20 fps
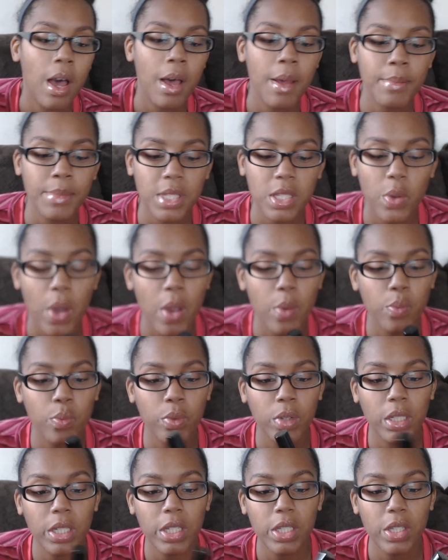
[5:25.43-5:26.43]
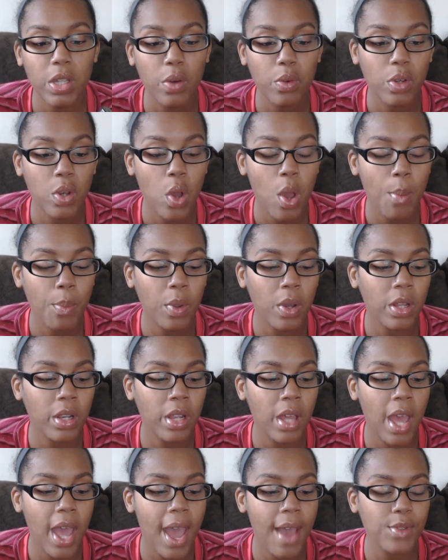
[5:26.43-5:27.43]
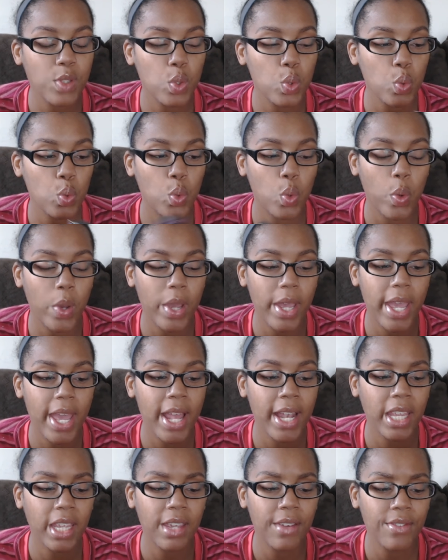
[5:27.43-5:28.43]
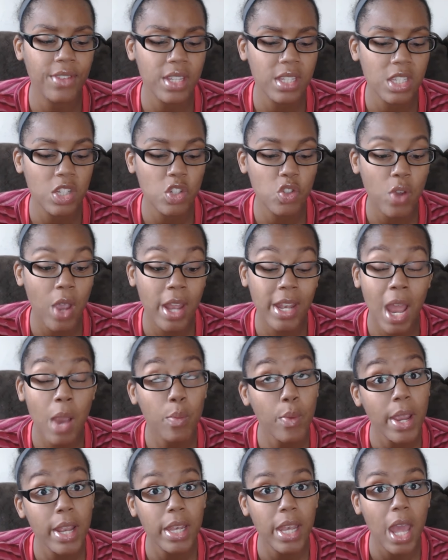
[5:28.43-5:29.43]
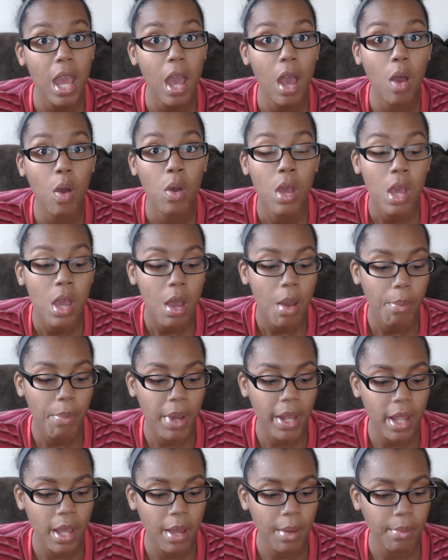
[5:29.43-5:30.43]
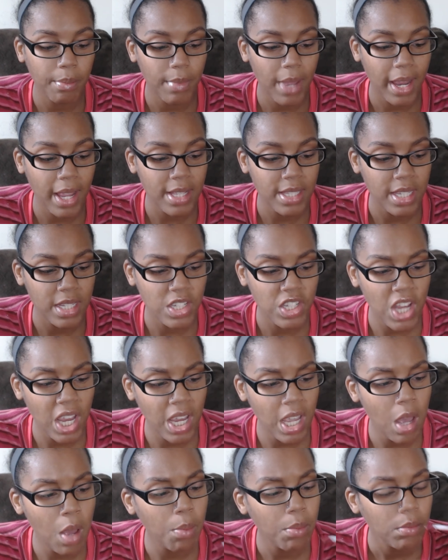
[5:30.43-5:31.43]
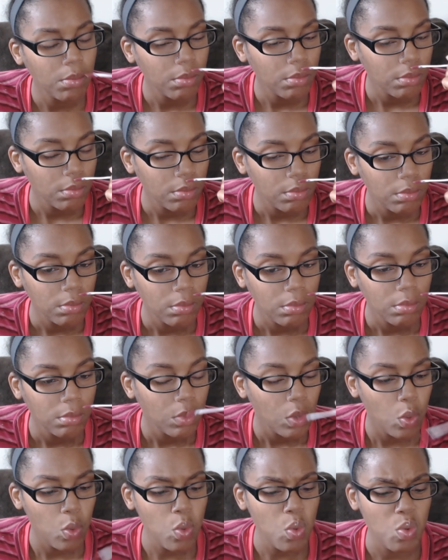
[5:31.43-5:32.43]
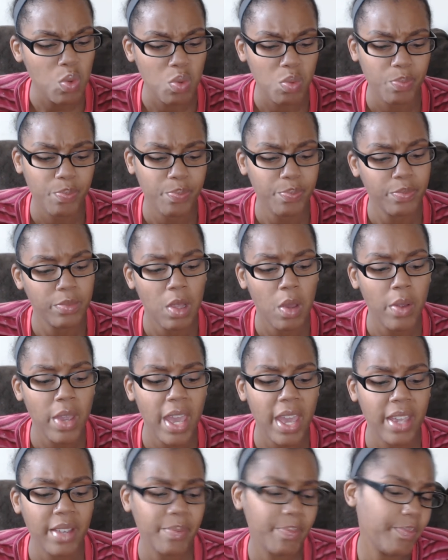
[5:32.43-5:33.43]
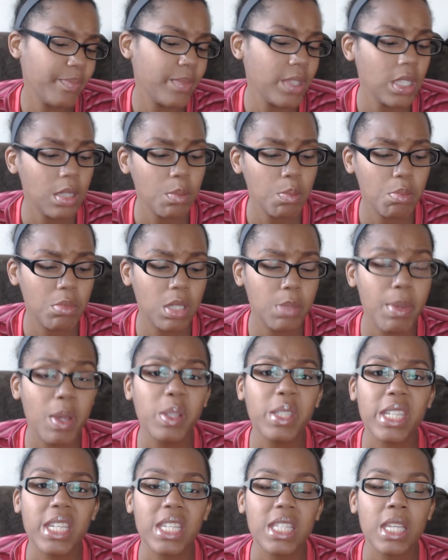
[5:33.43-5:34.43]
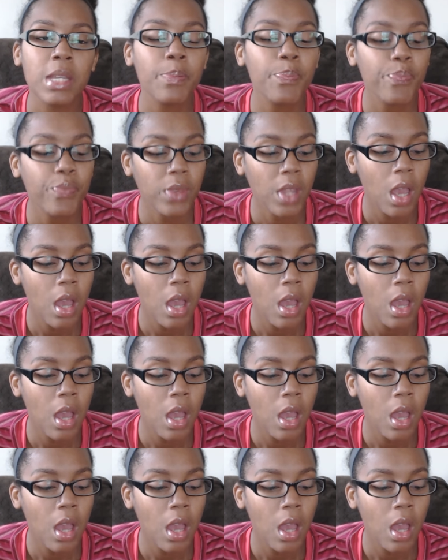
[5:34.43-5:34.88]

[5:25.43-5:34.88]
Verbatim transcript: Um, so I really don't know. I'm going to have to go ahead and give this a try. Not right now, but um, like I said, check out. Ooh, okay. Smells decent.